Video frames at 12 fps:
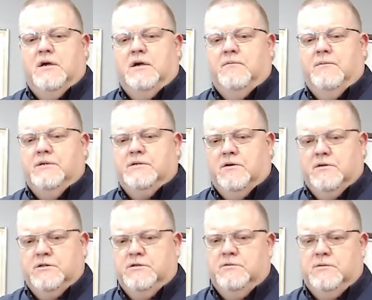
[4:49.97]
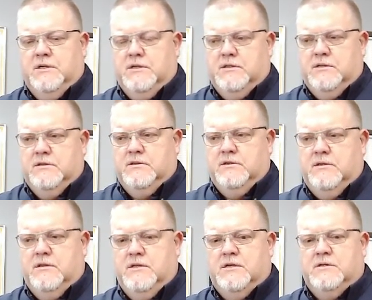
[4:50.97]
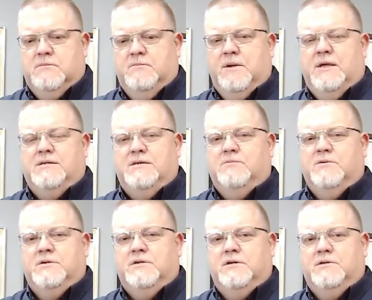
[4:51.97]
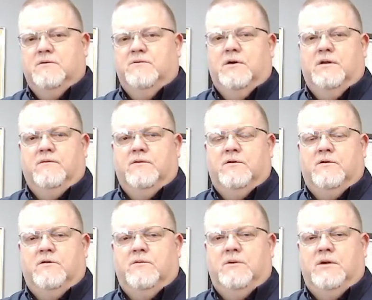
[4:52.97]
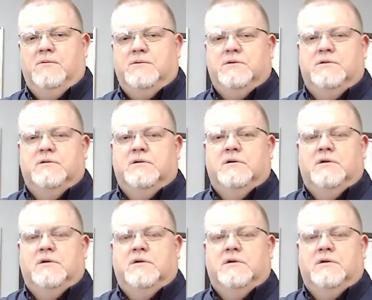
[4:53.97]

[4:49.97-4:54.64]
As long as you get this basic procedure of waiting for the two beeps,